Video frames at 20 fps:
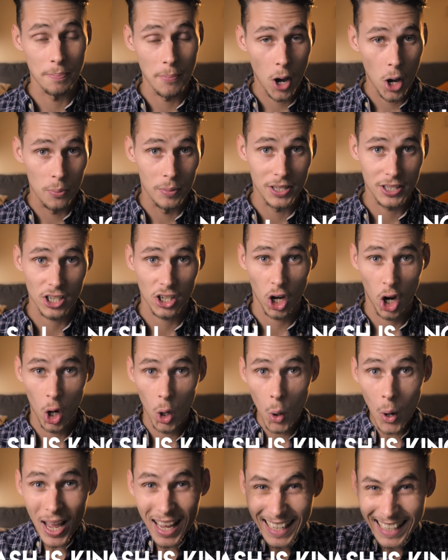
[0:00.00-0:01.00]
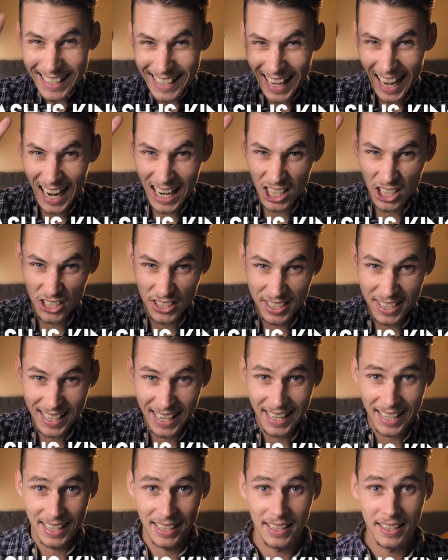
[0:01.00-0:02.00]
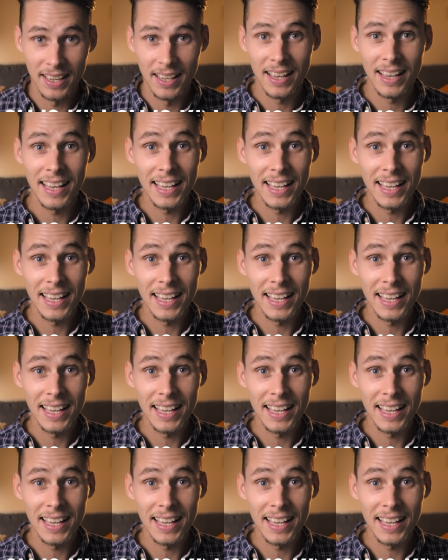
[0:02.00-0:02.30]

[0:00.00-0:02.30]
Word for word: moment ago, cash is king,